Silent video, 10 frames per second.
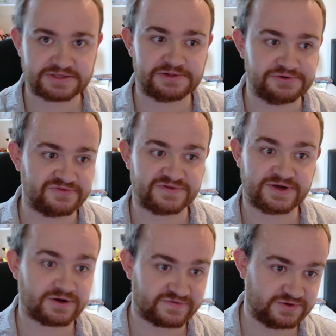the Luffy
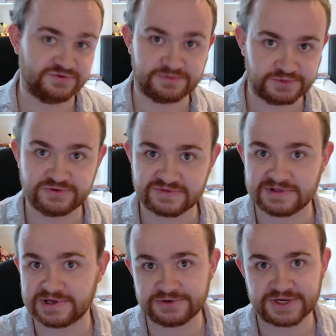after you remove the
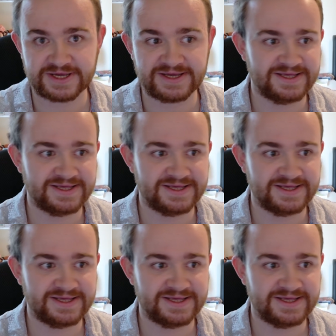Loki.